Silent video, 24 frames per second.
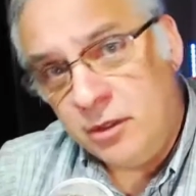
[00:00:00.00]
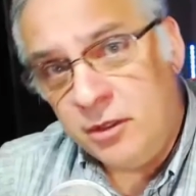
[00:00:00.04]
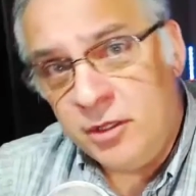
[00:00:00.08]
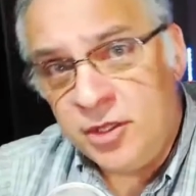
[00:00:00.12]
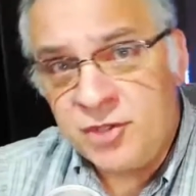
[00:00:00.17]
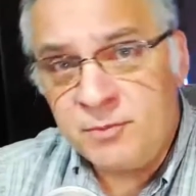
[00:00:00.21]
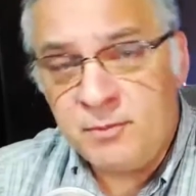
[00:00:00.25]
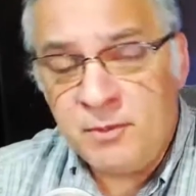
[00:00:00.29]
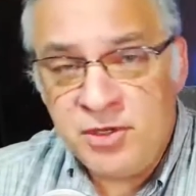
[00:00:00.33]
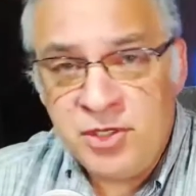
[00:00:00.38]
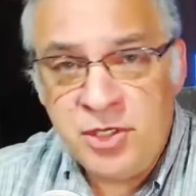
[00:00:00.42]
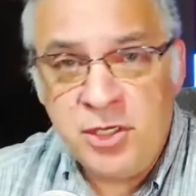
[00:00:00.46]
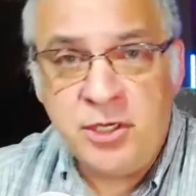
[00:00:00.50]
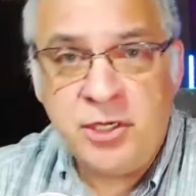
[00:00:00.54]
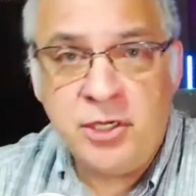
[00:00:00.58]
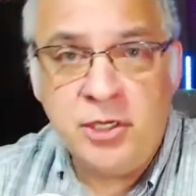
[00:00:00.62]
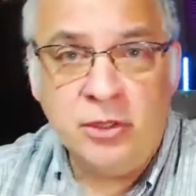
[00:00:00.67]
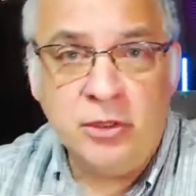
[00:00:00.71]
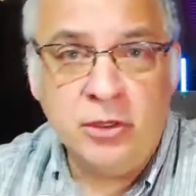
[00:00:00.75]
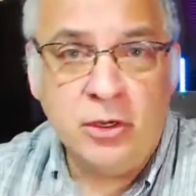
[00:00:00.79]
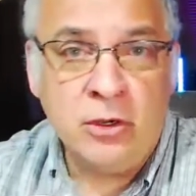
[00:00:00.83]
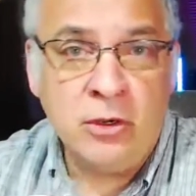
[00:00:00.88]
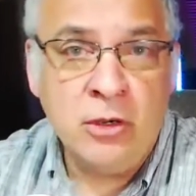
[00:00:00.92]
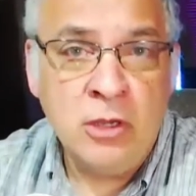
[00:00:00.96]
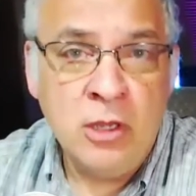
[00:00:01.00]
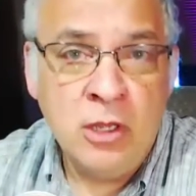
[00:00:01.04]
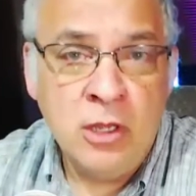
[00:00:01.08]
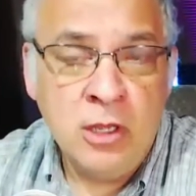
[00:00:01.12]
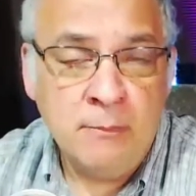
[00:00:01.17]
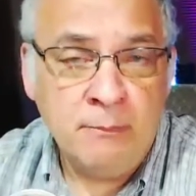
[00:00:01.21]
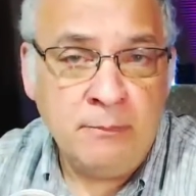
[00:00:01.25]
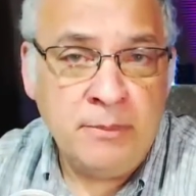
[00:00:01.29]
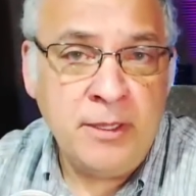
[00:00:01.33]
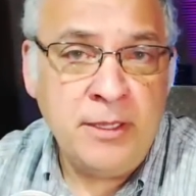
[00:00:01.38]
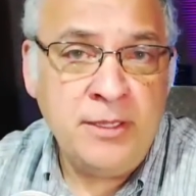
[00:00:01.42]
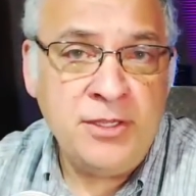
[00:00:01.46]
This particular
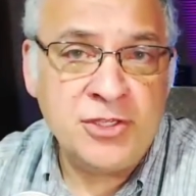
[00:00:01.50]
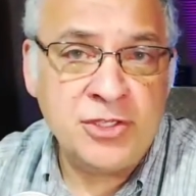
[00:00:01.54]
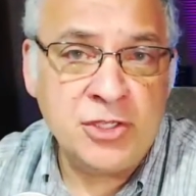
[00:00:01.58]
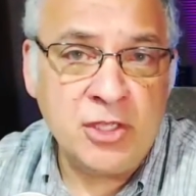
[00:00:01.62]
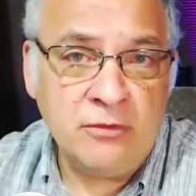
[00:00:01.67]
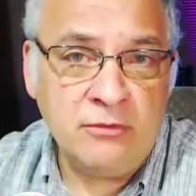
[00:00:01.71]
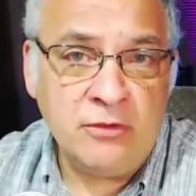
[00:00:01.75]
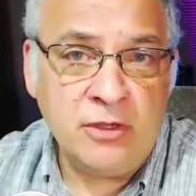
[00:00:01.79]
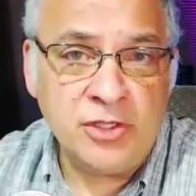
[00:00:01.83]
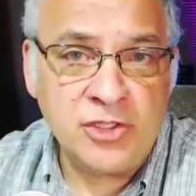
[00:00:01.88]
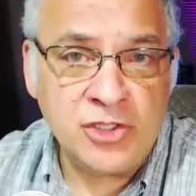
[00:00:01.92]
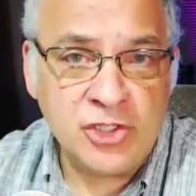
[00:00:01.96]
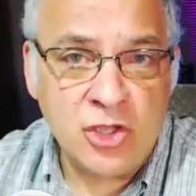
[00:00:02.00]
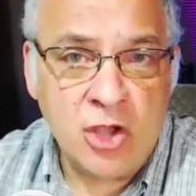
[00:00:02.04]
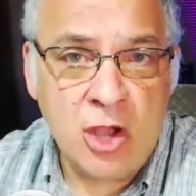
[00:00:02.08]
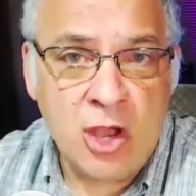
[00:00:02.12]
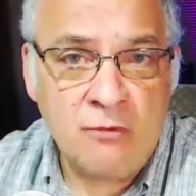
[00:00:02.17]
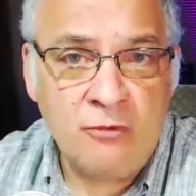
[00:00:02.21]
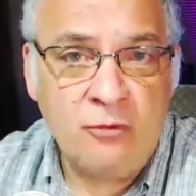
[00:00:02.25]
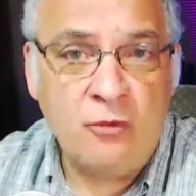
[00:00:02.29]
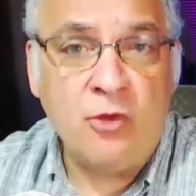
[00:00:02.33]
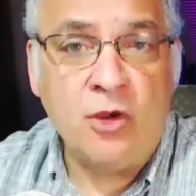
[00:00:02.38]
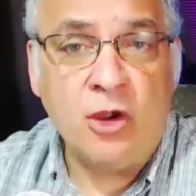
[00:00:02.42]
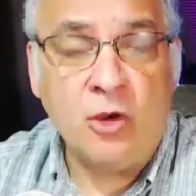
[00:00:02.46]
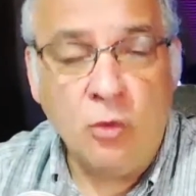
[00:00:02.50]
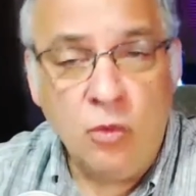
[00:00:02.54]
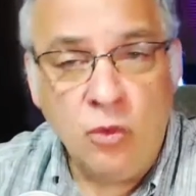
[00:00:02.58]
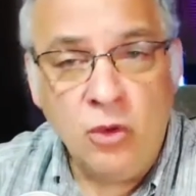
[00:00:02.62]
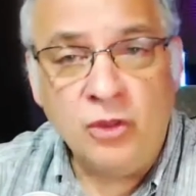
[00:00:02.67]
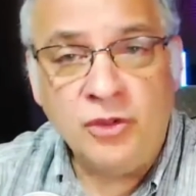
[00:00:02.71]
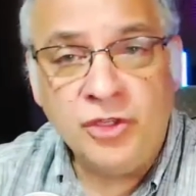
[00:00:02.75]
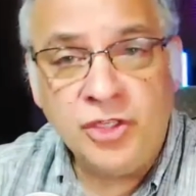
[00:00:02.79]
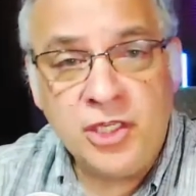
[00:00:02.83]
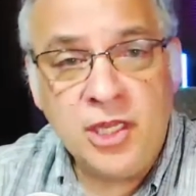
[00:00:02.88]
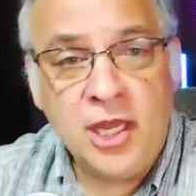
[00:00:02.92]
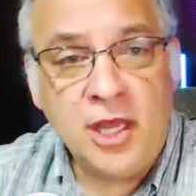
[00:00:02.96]
piece of software
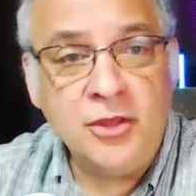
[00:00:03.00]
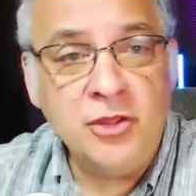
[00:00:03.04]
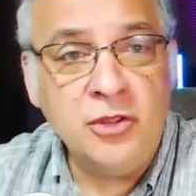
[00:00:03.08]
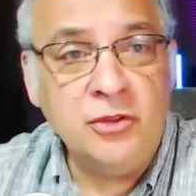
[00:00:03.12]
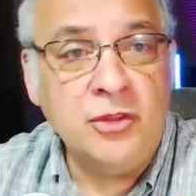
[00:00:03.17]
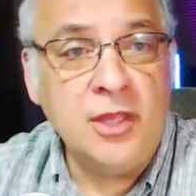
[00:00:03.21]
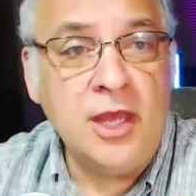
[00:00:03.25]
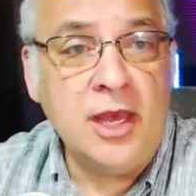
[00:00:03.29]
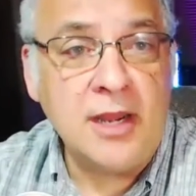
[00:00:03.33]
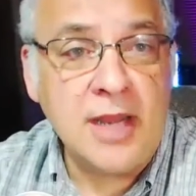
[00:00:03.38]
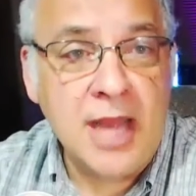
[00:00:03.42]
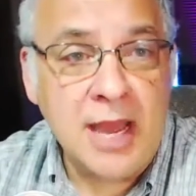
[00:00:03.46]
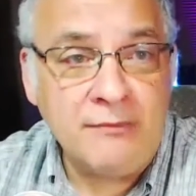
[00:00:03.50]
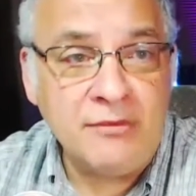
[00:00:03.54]
will tell you that.